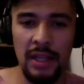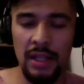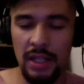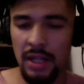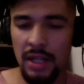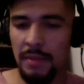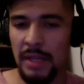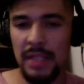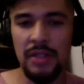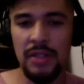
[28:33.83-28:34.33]

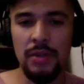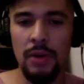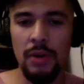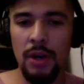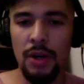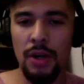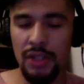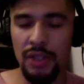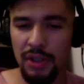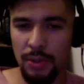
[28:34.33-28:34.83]
Come as you
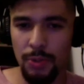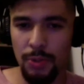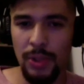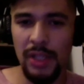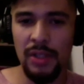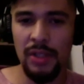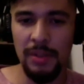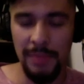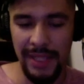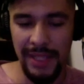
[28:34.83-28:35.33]
are. You're
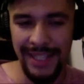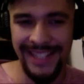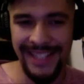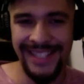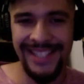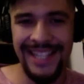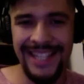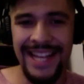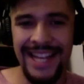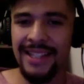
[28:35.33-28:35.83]
welcome
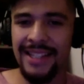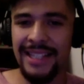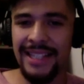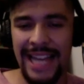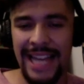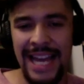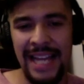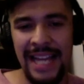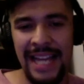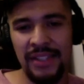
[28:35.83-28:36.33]
exactly
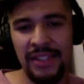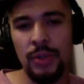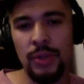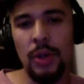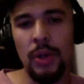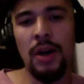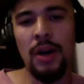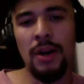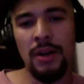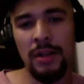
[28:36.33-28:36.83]
as you
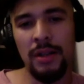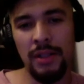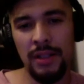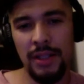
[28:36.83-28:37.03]
are.